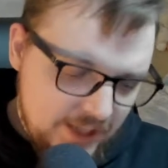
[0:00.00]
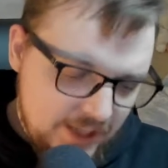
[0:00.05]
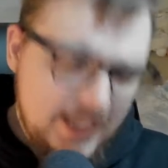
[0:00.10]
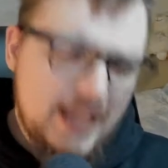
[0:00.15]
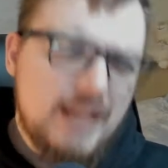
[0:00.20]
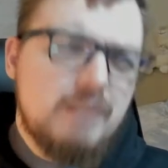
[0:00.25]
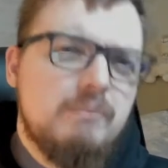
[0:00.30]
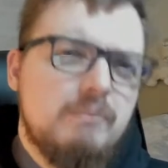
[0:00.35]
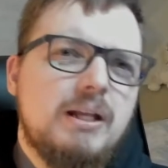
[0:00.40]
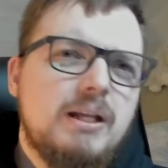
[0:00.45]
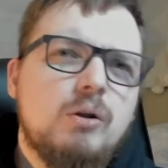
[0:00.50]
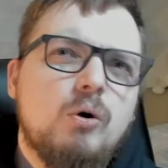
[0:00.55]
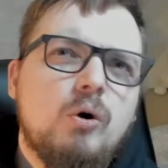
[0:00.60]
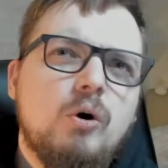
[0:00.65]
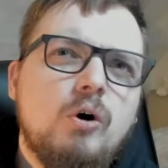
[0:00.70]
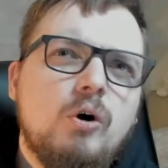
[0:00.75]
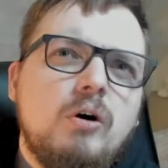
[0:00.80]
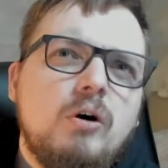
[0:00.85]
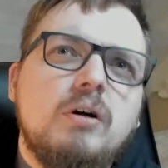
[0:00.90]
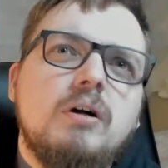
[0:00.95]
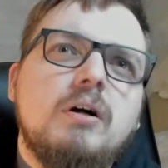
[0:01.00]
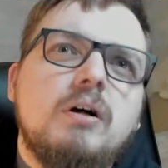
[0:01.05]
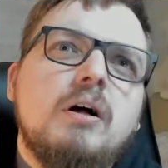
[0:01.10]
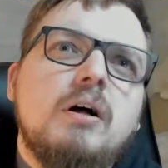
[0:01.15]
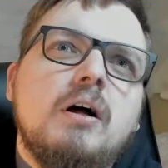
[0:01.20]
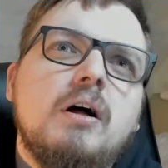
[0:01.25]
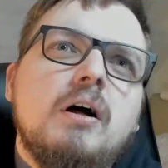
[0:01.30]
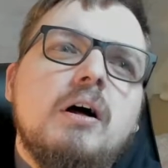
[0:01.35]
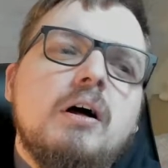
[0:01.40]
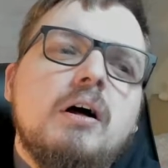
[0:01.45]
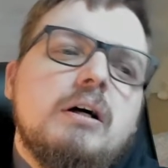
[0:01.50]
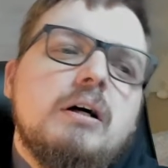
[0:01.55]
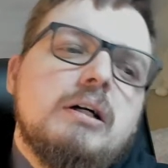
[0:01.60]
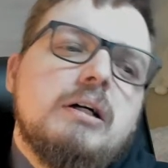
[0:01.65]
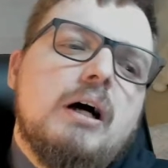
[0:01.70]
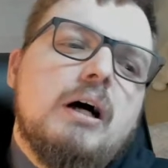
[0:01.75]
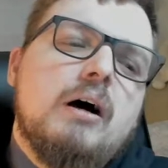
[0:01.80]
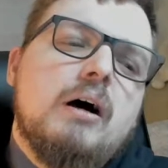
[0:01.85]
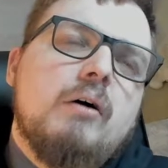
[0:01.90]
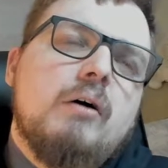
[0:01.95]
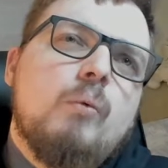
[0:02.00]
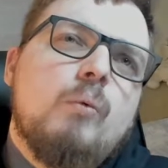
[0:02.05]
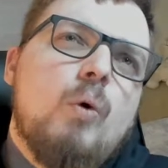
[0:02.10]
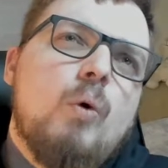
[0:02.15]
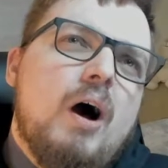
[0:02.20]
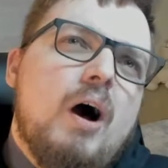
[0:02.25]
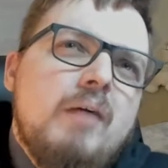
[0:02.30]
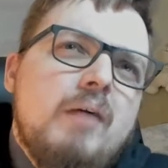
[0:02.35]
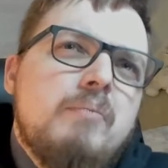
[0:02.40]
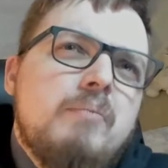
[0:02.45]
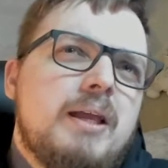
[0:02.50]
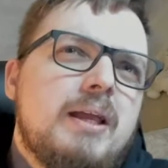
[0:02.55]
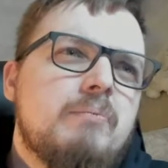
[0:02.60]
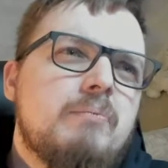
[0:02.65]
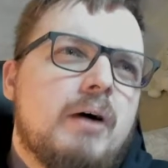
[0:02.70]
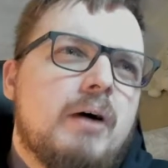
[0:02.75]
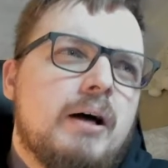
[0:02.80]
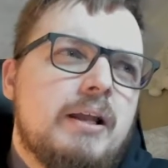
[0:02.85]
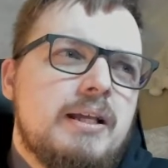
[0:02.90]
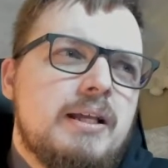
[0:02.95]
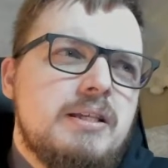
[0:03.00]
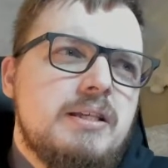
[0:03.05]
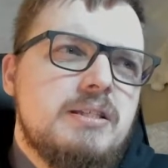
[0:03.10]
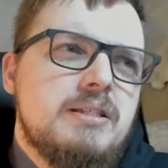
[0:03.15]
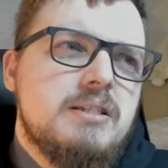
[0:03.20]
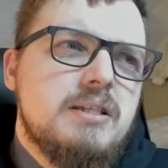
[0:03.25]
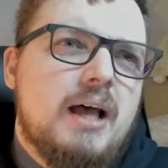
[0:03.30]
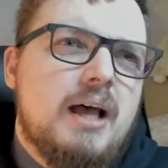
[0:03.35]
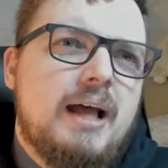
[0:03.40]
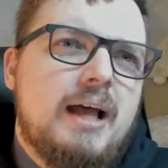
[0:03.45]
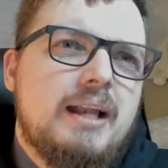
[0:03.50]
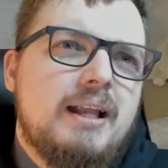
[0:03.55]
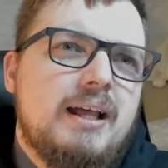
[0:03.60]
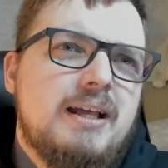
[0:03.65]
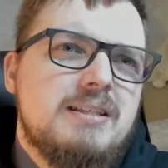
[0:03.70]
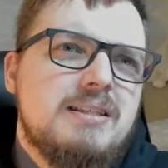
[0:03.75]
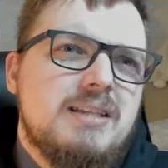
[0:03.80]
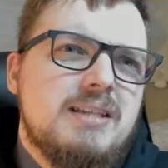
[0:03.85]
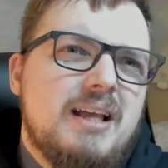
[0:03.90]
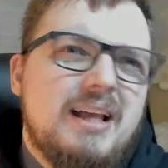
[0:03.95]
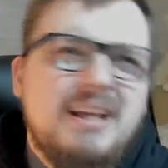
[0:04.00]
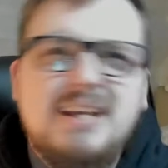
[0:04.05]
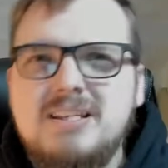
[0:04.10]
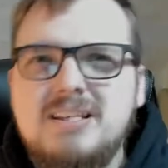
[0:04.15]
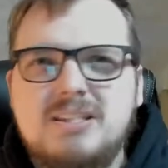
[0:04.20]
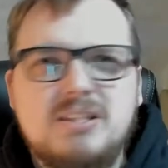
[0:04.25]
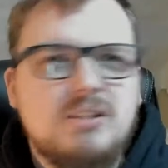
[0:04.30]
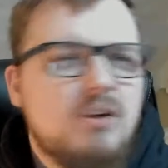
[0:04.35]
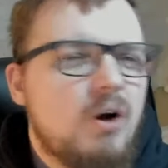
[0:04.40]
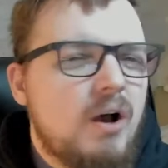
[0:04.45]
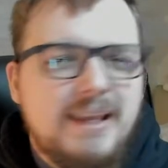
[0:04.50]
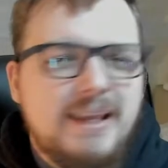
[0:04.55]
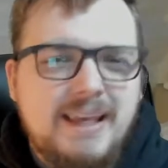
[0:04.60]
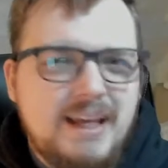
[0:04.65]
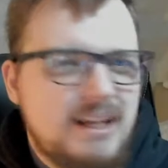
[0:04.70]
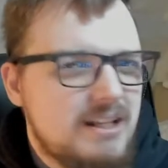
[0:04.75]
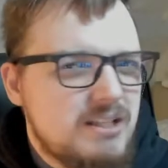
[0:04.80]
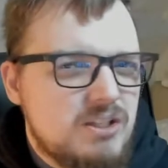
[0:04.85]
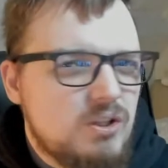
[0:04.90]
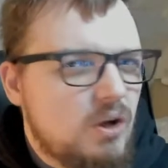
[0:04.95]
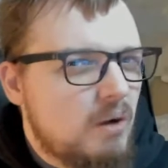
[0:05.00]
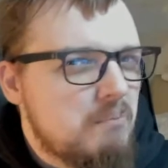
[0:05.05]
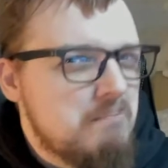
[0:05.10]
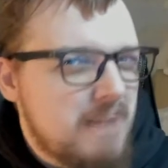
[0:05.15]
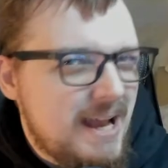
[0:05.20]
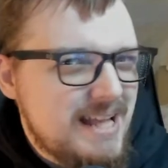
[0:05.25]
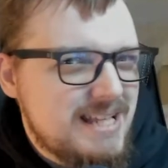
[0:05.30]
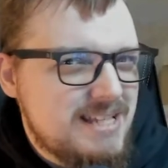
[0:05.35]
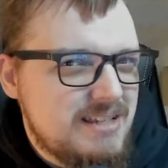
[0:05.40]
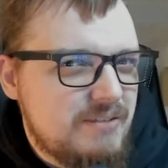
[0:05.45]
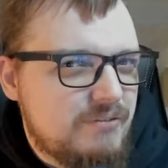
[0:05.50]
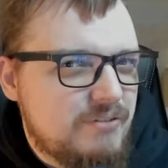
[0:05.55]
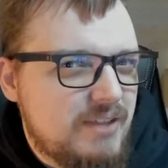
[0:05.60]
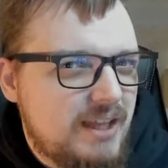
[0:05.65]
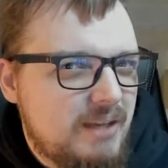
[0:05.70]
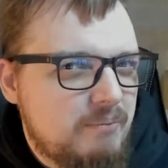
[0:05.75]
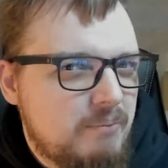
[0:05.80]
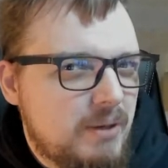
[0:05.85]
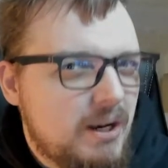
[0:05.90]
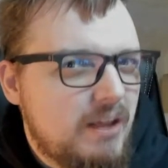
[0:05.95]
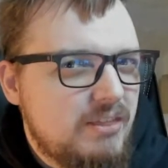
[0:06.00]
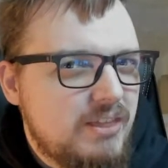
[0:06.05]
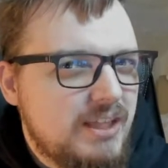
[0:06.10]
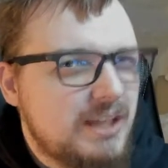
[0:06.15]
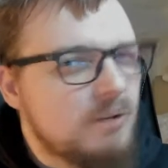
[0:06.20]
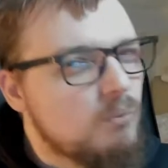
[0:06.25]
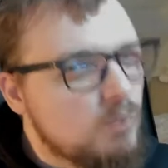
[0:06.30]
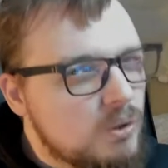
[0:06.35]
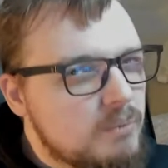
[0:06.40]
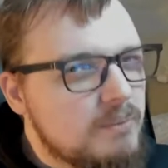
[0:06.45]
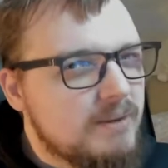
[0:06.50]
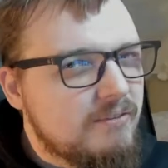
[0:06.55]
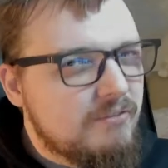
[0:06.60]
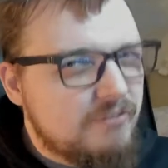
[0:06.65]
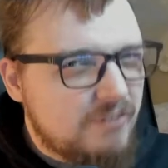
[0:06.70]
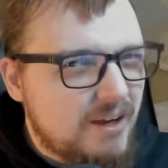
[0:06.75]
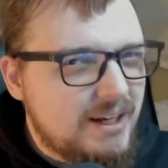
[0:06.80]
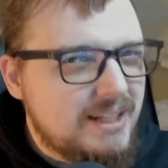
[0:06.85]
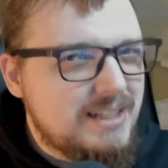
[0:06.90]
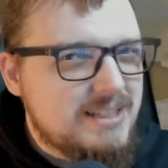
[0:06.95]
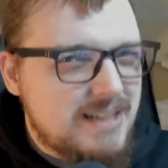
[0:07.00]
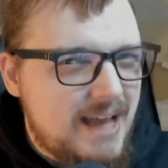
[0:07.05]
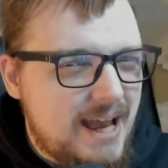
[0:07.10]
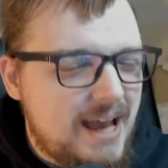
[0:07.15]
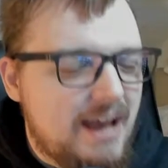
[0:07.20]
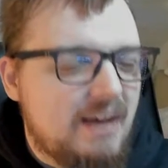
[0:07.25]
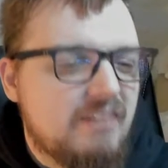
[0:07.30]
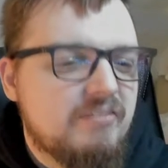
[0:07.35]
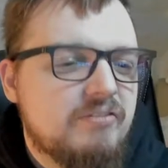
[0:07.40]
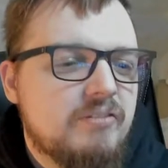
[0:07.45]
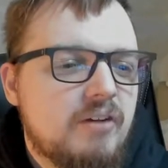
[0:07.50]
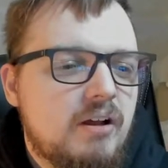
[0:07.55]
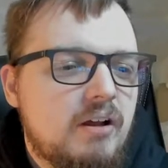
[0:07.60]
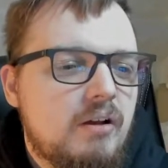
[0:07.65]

enemy lore. What I mean by this, and it's not a massive thing, but I think it would have been funny to have.